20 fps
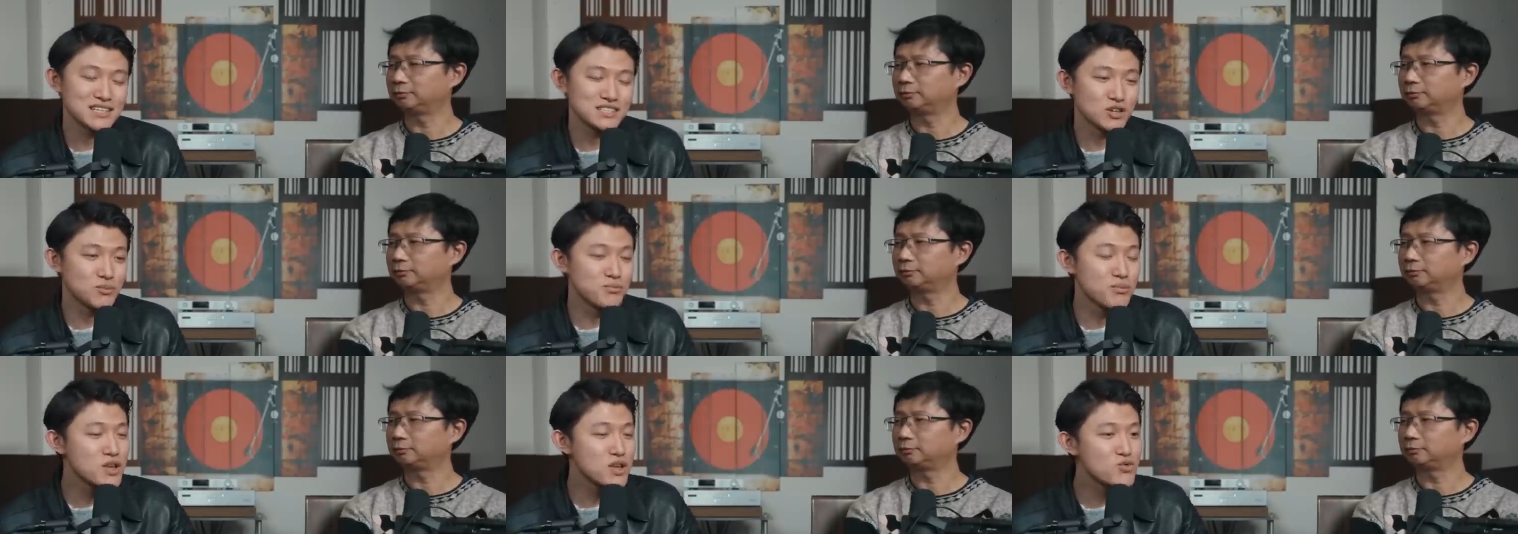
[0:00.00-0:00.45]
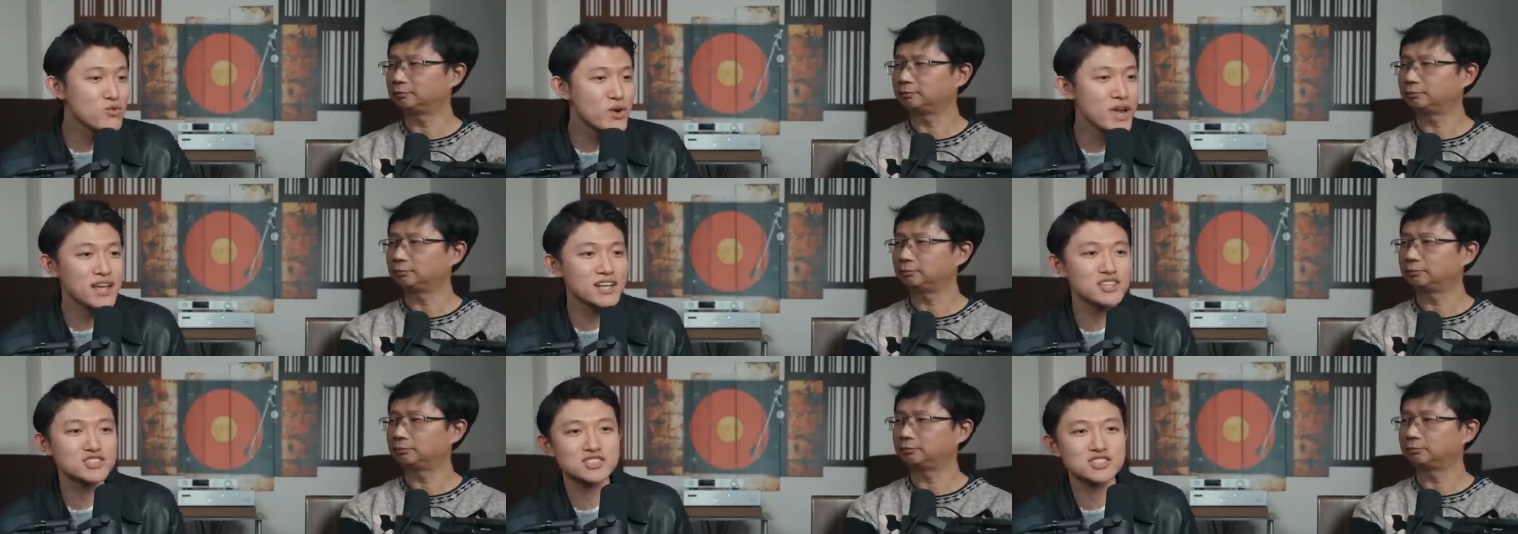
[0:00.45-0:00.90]
Speaker 1: the mid
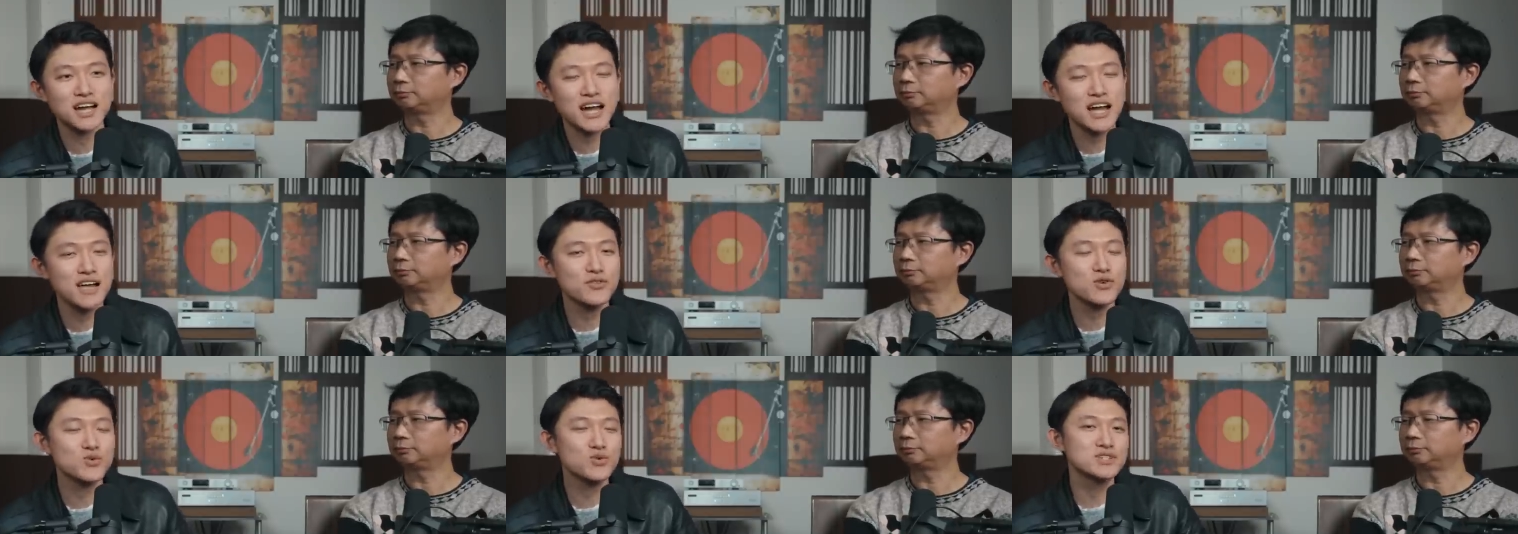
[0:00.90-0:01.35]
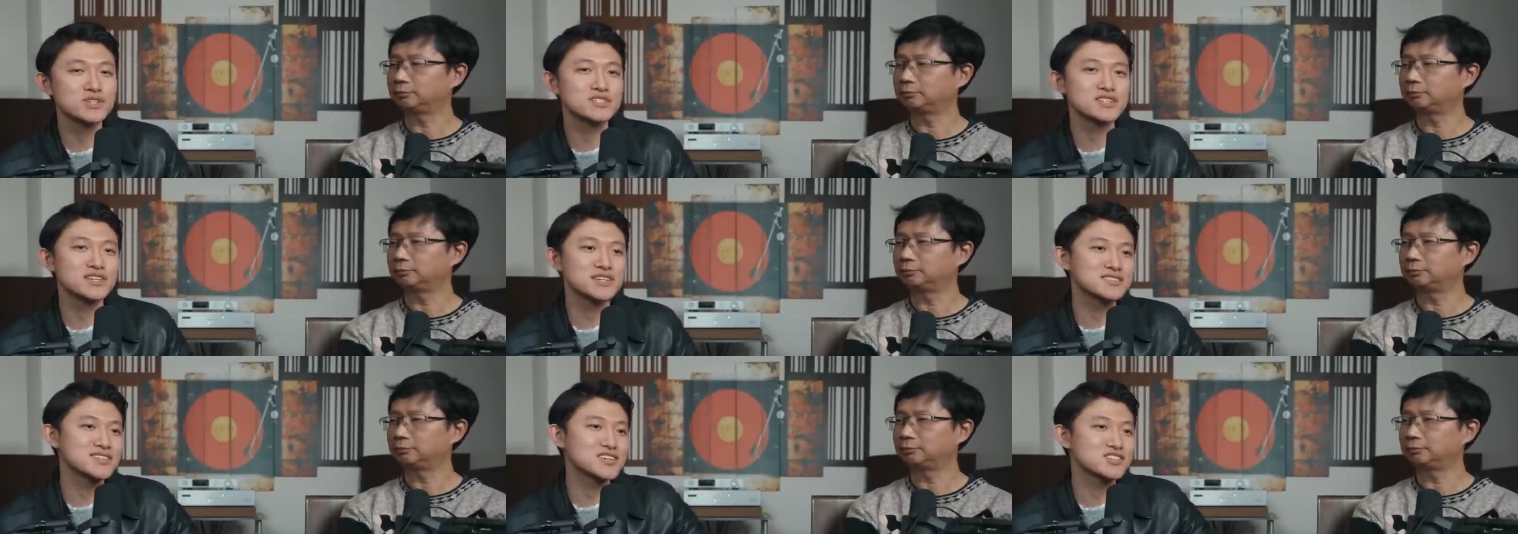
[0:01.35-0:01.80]
range and high
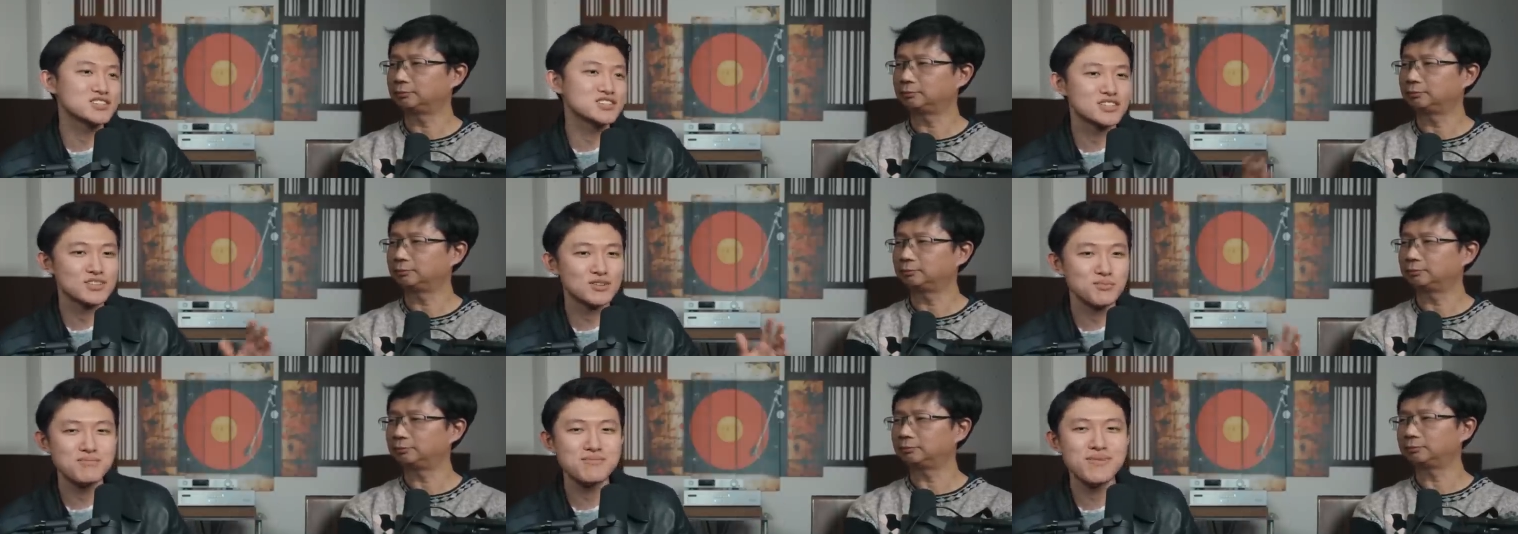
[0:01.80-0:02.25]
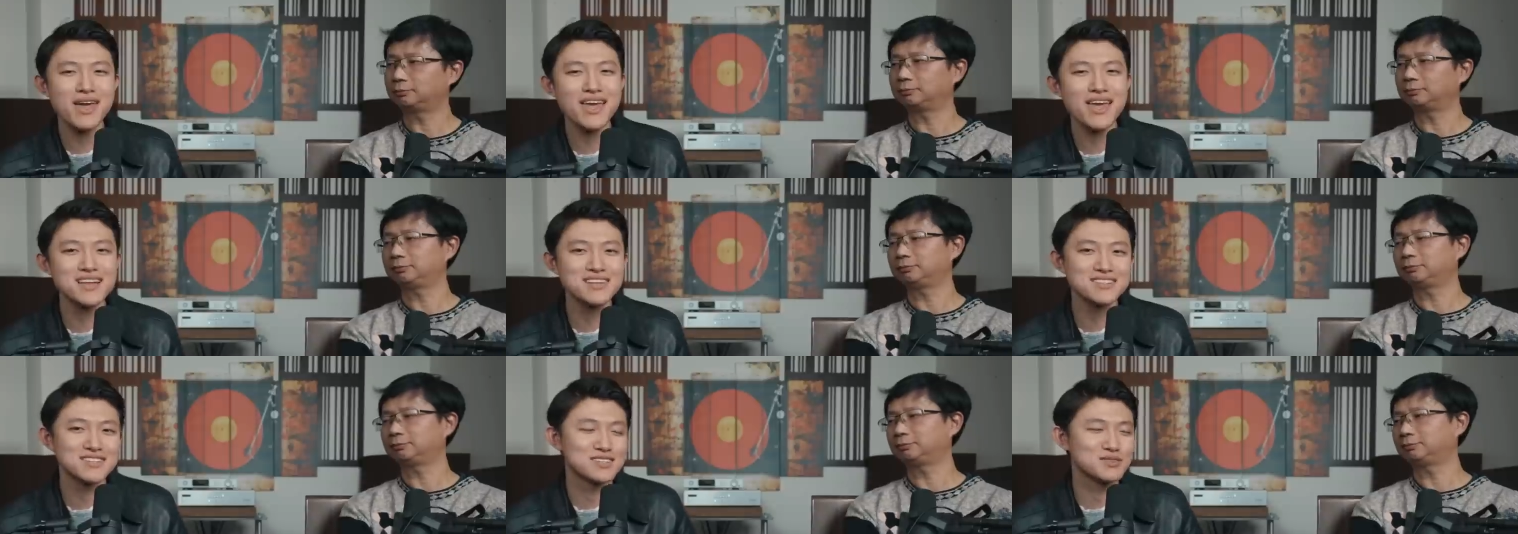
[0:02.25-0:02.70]
frequency extension is
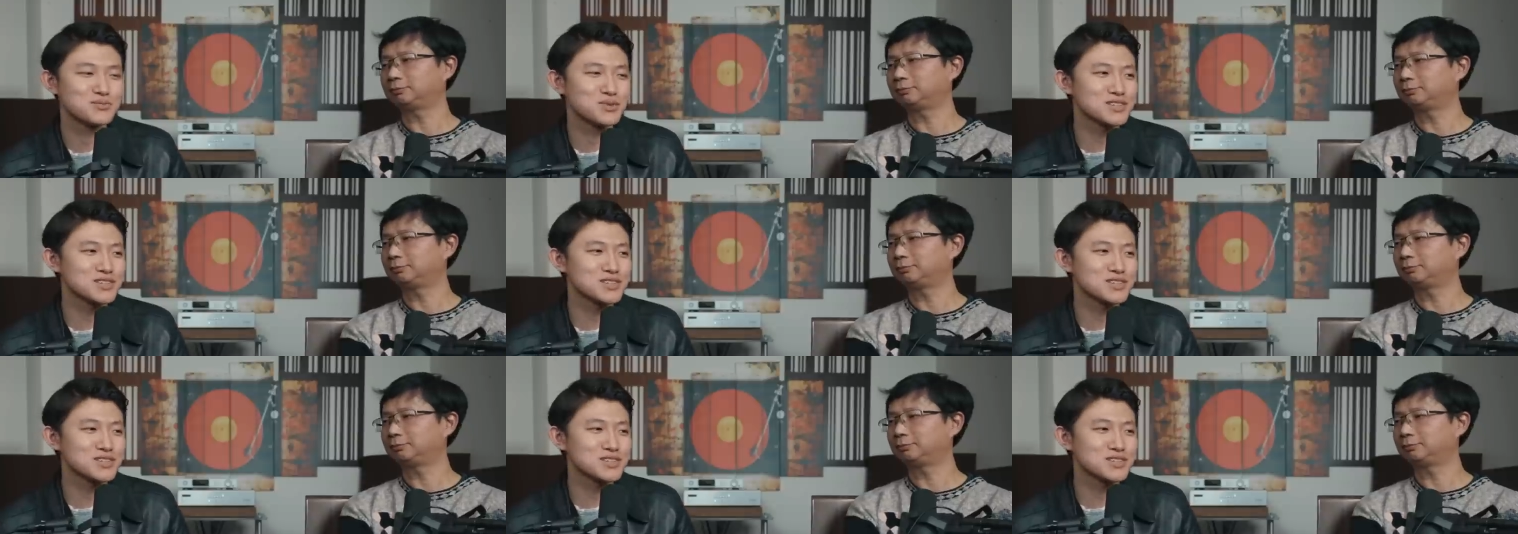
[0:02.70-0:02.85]
amazing,